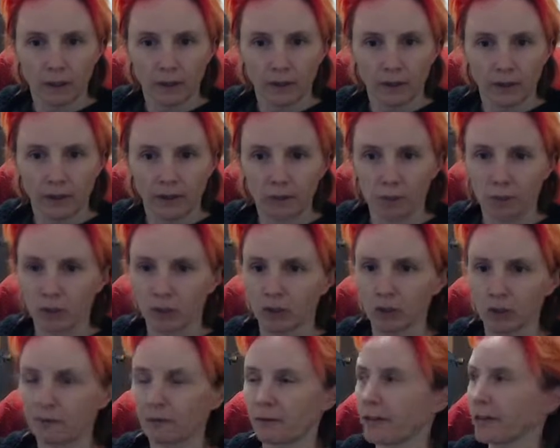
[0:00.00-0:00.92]
that's a
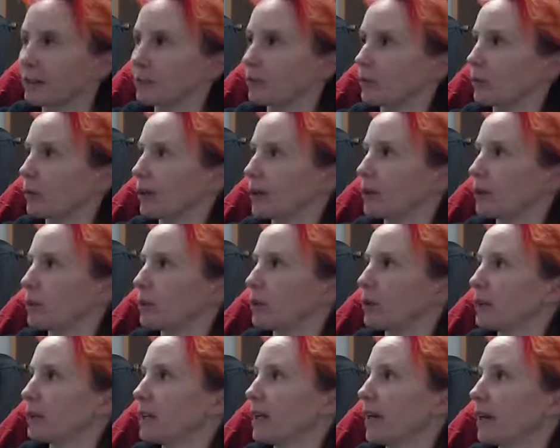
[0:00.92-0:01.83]
blur effect, so I can
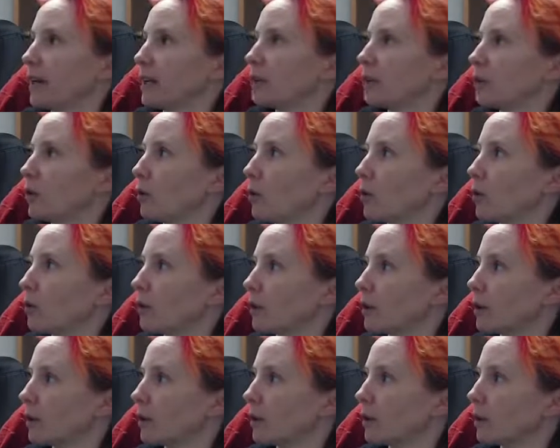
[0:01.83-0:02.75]
put text
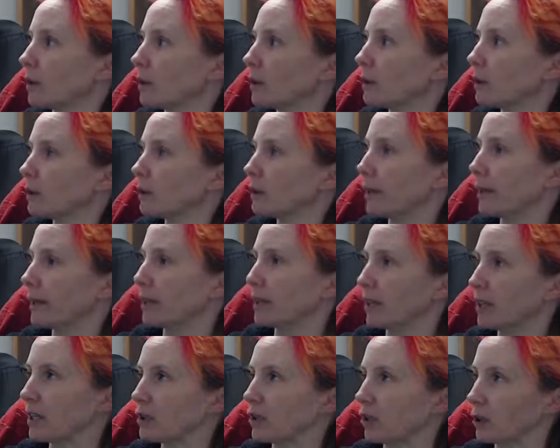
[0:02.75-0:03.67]
over like
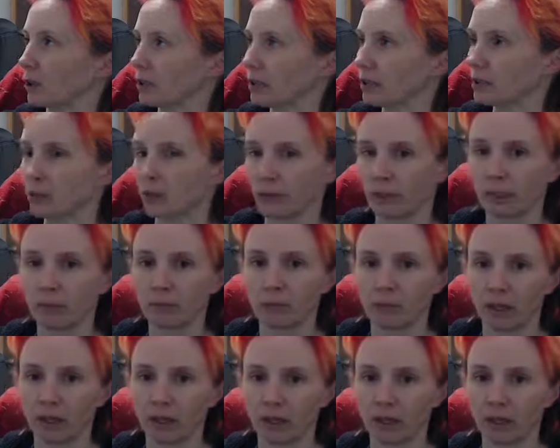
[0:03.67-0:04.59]
my starting screen,
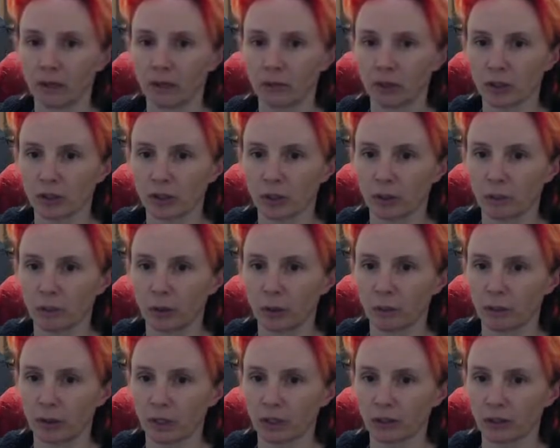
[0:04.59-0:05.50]
but I think I'm just going to
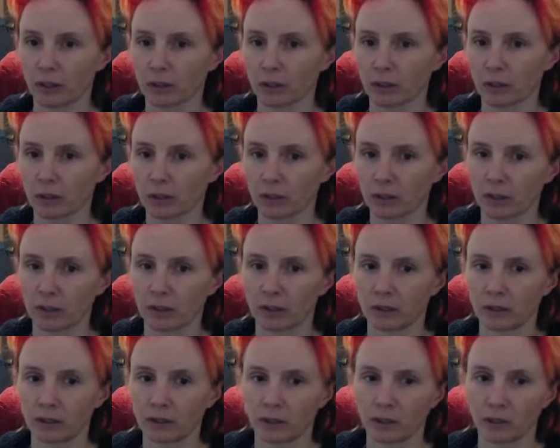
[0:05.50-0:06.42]
put my starting
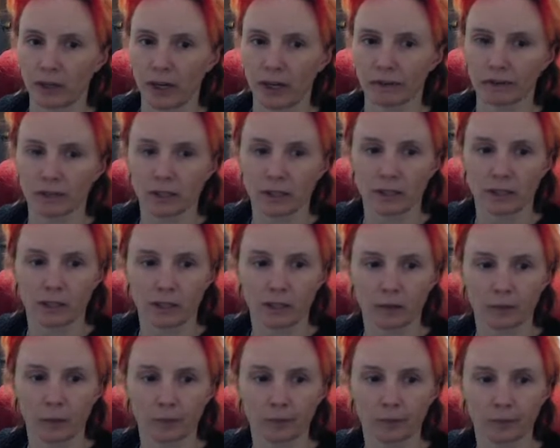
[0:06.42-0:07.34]
screen as the drafting
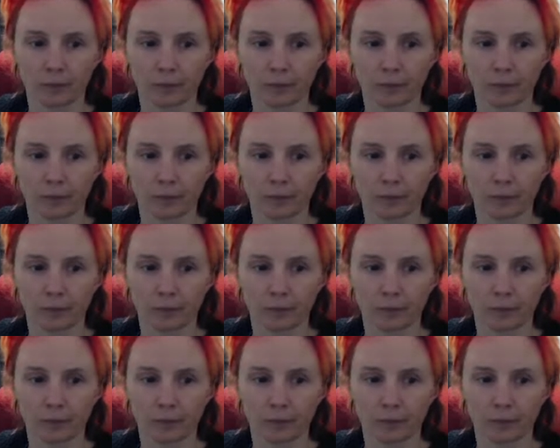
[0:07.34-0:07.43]
table.